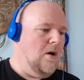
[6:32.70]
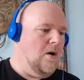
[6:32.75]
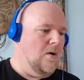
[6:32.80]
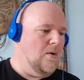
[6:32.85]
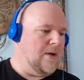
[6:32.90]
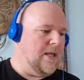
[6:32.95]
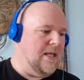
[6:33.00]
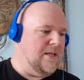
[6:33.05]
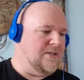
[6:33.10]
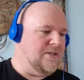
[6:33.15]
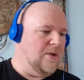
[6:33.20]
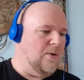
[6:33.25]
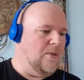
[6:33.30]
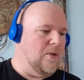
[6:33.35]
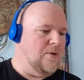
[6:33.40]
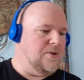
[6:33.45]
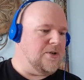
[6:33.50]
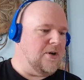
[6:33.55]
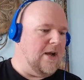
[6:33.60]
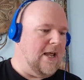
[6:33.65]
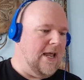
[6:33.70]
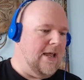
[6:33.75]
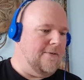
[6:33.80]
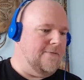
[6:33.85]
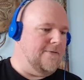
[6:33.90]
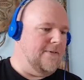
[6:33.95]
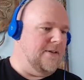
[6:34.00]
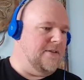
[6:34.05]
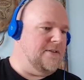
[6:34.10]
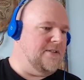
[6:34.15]
Okay, so those are
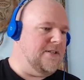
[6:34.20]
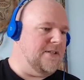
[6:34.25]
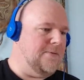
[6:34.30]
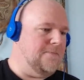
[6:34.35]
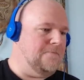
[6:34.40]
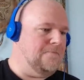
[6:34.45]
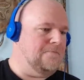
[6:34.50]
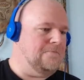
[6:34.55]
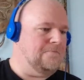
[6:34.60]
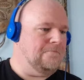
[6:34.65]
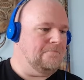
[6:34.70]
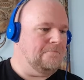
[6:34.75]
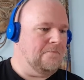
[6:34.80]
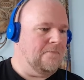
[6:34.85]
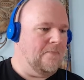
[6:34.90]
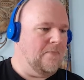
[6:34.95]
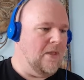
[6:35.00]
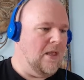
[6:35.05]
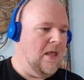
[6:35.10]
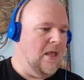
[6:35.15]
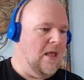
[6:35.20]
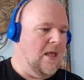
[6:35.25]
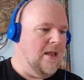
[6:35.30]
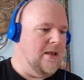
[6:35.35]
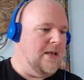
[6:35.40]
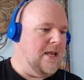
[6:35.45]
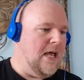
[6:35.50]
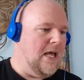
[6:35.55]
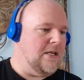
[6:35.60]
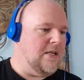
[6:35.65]
aphids.
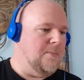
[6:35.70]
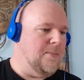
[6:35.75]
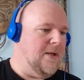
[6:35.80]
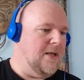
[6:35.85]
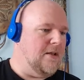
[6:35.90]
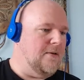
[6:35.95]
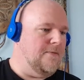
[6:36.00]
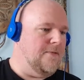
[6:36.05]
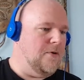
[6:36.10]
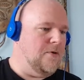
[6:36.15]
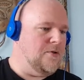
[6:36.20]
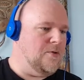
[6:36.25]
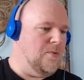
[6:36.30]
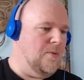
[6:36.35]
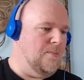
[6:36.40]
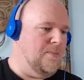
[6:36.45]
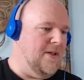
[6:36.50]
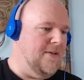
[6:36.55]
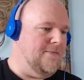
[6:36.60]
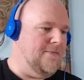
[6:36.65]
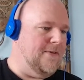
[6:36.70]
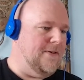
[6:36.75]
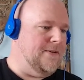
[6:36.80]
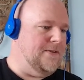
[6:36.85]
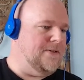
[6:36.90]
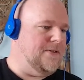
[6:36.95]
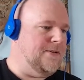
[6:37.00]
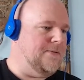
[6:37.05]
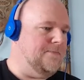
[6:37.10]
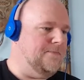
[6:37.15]
Not to be confused with
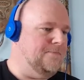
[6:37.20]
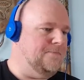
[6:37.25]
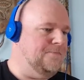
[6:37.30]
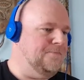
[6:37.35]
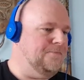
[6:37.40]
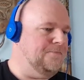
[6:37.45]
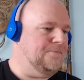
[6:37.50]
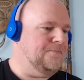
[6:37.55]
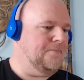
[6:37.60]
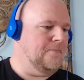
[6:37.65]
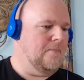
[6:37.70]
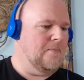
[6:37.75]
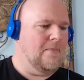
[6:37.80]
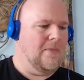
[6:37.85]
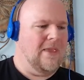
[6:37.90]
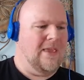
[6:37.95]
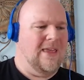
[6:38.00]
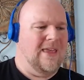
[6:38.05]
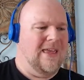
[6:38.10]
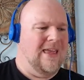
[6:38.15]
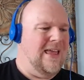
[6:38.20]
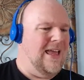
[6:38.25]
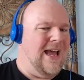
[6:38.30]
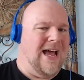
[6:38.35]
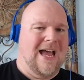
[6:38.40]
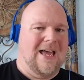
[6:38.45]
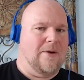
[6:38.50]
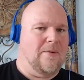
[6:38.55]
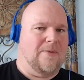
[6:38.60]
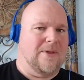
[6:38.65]
beefids.
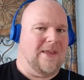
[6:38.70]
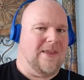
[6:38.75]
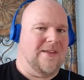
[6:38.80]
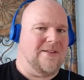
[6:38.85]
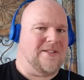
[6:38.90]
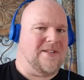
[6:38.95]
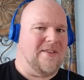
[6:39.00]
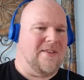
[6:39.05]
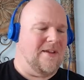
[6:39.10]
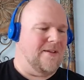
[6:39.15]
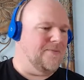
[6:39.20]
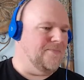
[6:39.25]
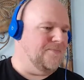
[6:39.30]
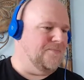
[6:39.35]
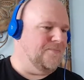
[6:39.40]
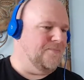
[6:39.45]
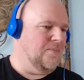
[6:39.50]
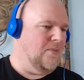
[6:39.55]
I don't think that's a thing.